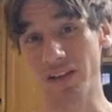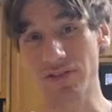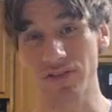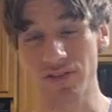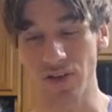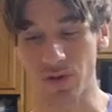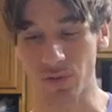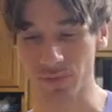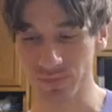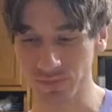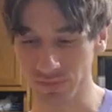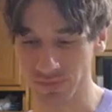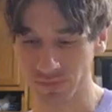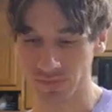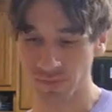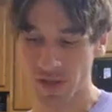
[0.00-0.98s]
So,
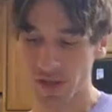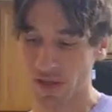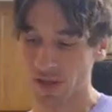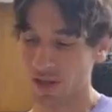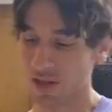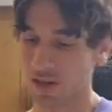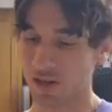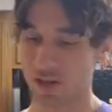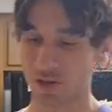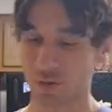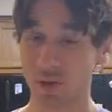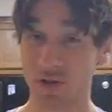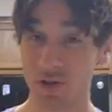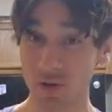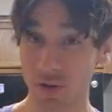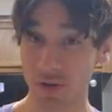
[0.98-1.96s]
and the
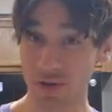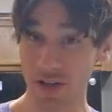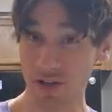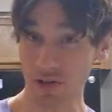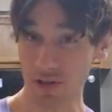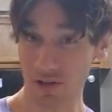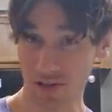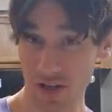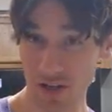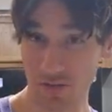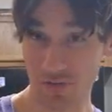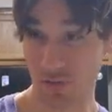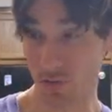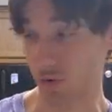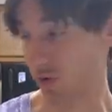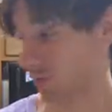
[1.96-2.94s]
Switch 2 I was actually excited
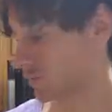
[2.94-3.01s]
for,